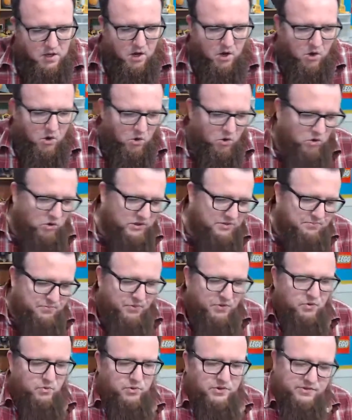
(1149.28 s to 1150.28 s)
whole
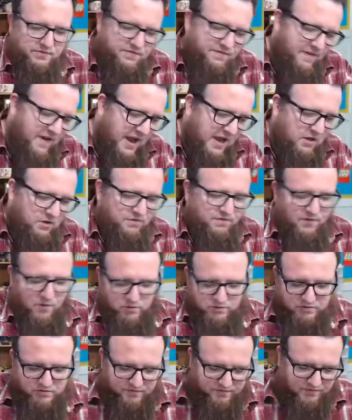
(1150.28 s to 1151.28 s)
input with a file
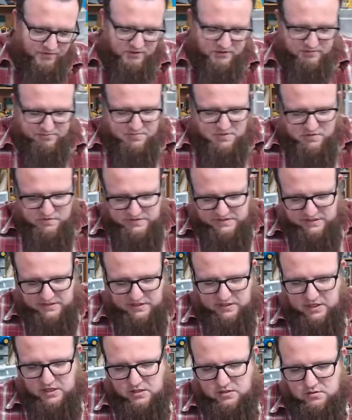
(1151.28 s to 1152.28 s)
folder full of music
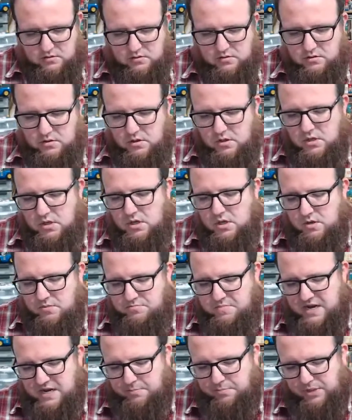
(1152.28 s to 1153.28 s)
and
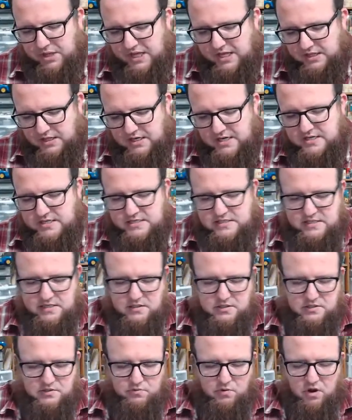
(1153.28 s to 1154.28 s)
make a playlist
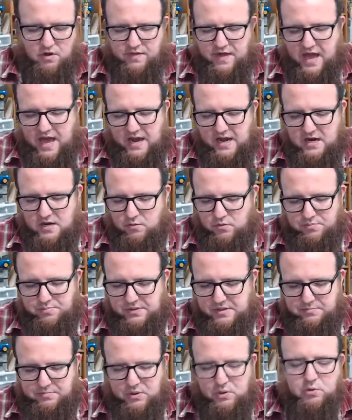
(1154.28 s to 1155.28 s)
and do all that, and it would
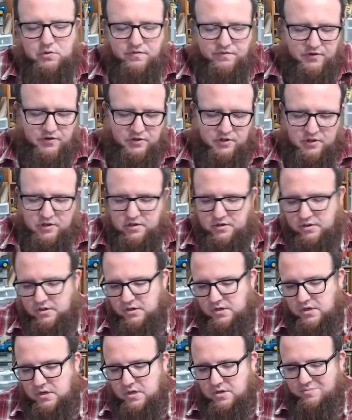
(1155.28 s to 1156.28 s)
be beautiful.
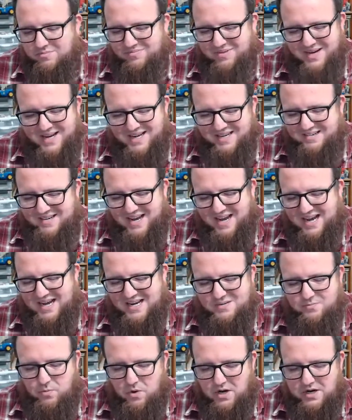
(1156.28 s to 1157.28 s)
But
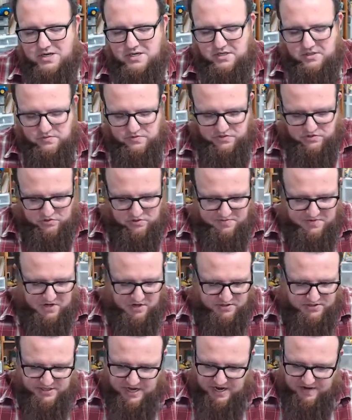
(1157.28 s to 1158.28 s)
I wanted to use
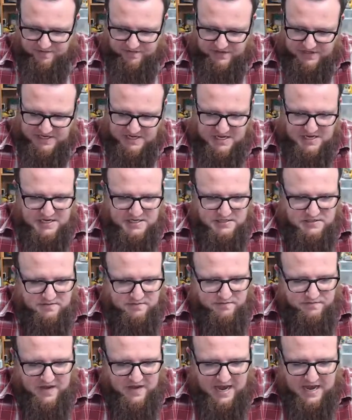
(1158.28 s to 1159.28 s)
StreamYard today for the ease
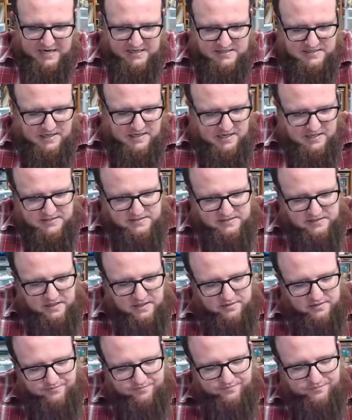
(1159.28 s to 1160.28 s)
of access,
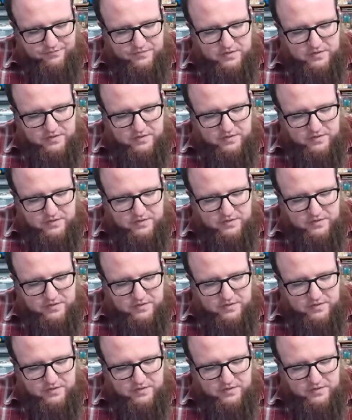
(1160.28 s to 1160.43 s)
and